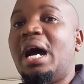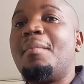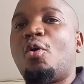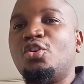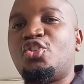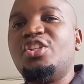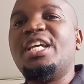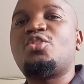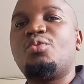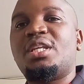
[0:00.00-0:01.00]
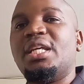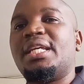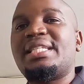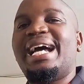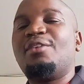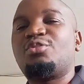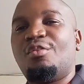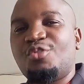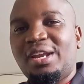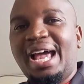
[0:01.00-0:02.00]
I'm continuing to kick it out
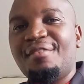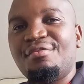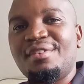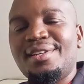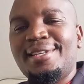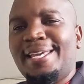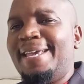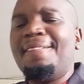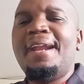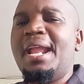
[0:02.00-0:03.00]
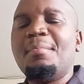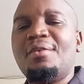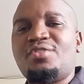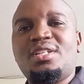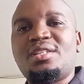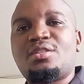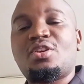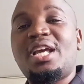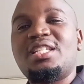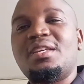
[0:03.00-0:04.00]
of your life in the name of Jesus
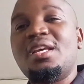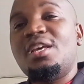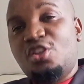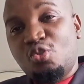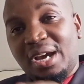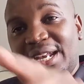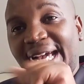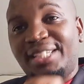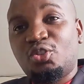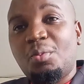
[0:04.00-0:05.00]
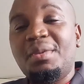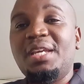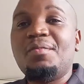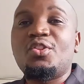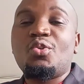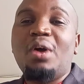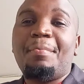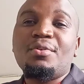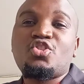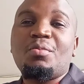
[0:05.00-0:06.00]
Christ. You can write to me through
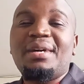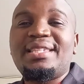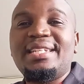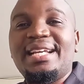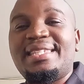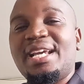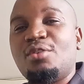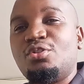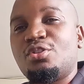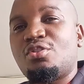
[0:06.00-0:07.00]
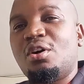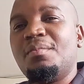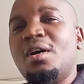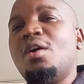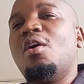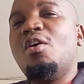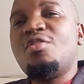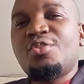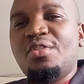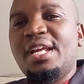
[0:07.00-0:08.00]
Apostle Martin at yahoo.com
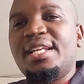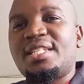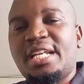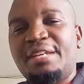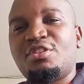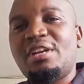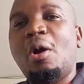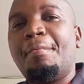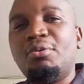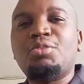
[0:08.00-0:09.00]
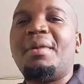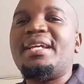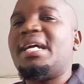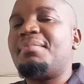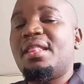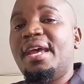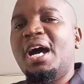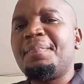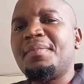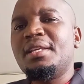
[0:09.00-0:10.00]
or through the description. I'll put my number
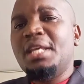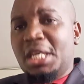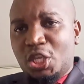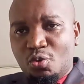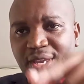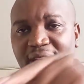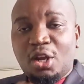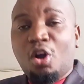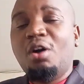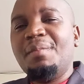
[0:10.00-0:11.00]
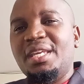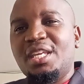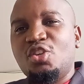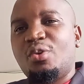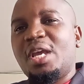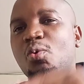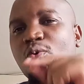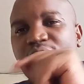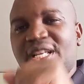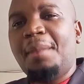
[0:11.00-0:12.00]
there. You can call me, you can
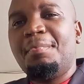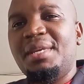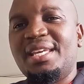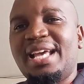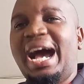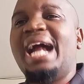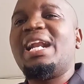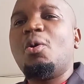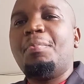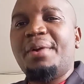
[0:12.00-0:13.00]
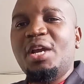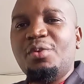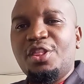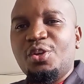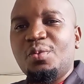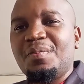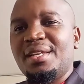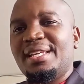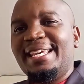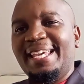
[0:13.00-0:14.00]
WhatsApp me, and I'll pray with you
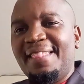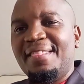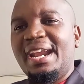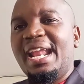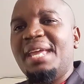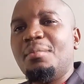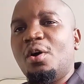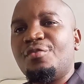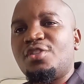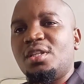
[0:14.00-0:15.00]
in the name of